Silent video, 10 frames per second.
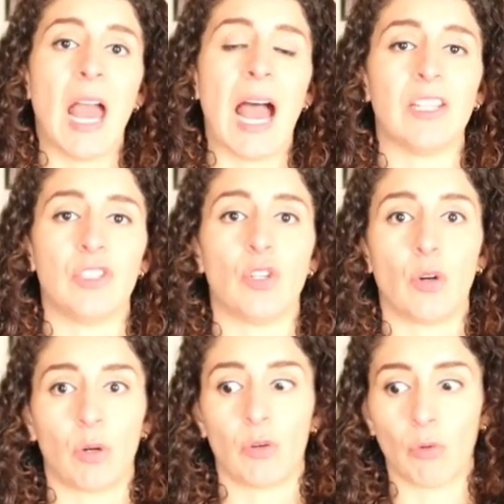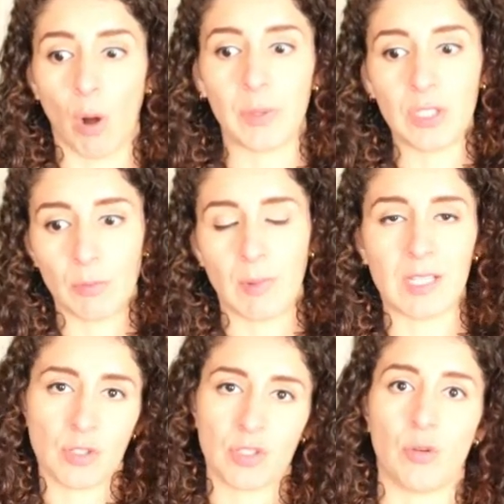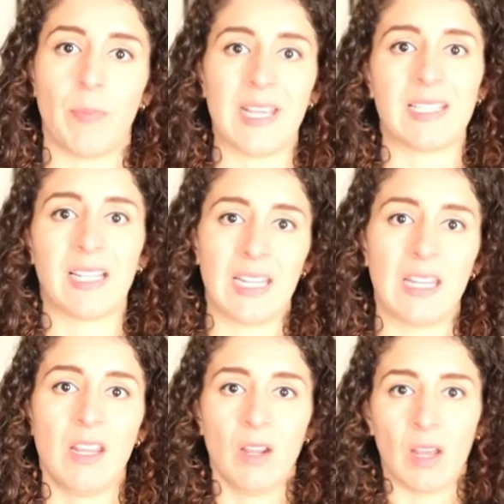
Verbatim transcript: and you're growing your muscles you're basically